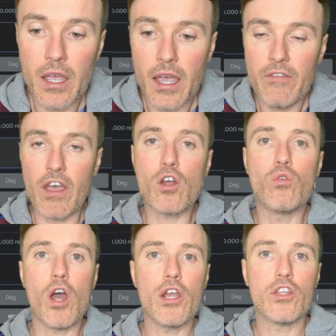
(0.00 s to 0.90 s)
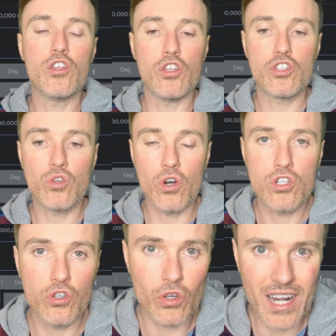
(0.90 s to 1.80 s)
If I go around to the stores and
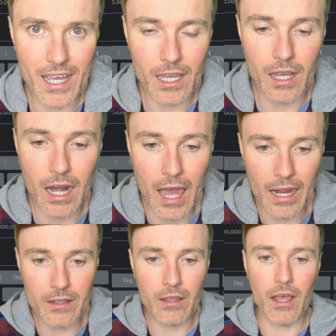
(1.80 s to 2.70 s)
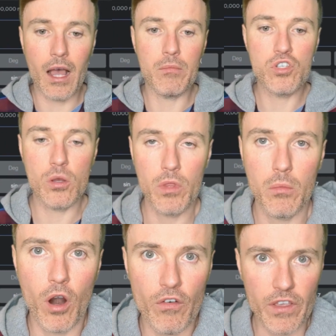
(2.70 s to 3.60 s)
do click and collect, some of them
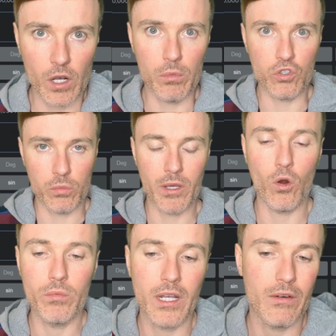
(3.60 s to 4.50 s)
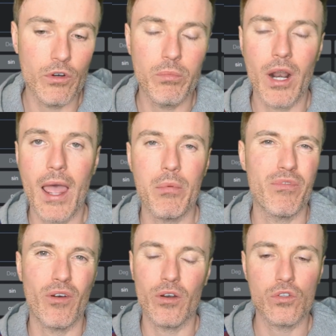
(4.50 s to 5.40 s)
are available to be home delivered, but I
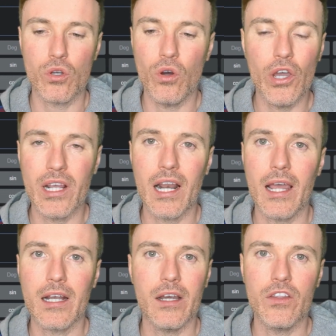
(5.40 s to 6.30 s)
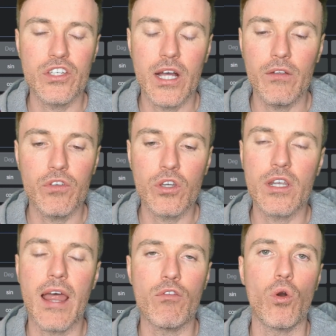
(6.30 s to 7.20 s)
prefer just to go out and clear the shelf. You can
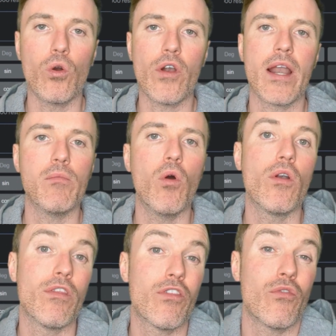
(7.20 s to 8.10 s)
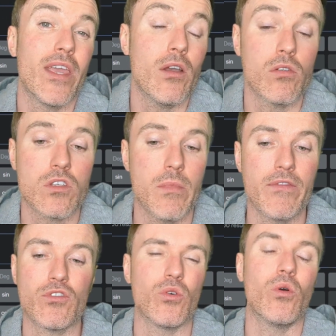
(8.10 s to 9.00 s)
never order any more than 3 on Smith.
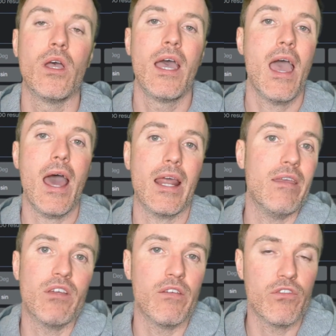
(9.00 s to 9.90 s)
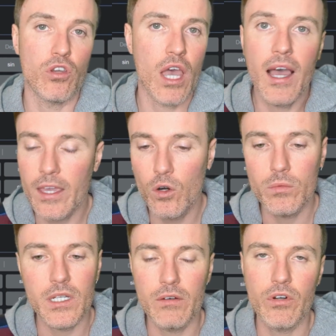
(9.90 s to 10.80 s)
So, and even if you can't get home
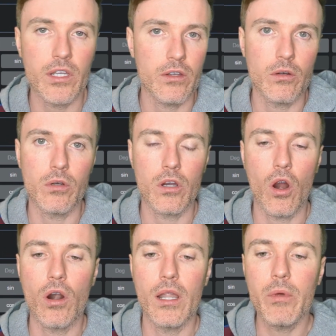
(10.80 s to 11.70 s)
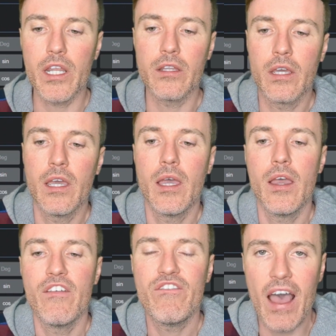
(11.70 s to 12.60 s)
delivery, you are limited.
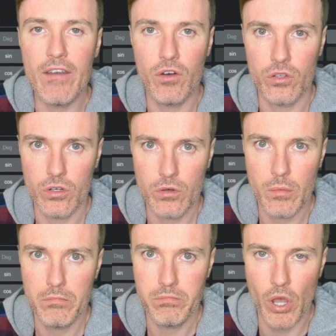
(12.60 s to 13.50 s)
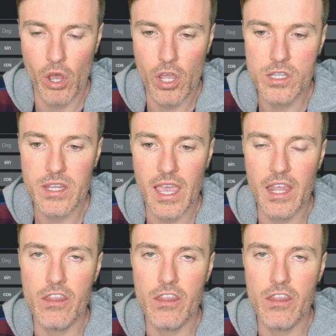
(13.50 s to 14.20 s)
£500 in